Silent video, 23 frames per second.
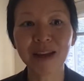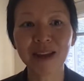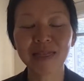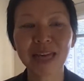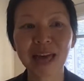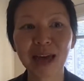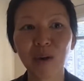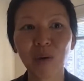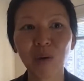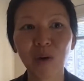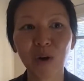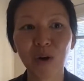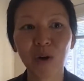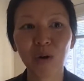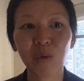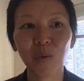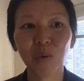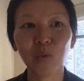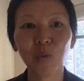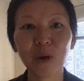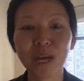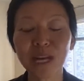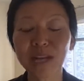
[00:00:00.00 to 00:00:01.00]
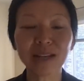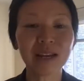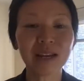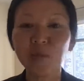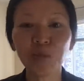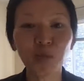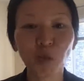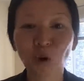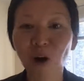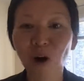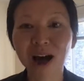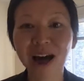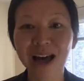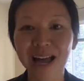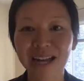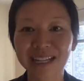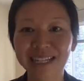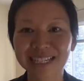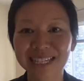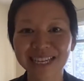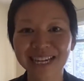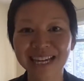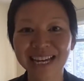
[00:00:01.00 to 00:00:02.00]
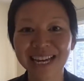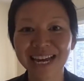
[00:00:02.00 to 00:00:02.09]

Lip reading: that we didn't want.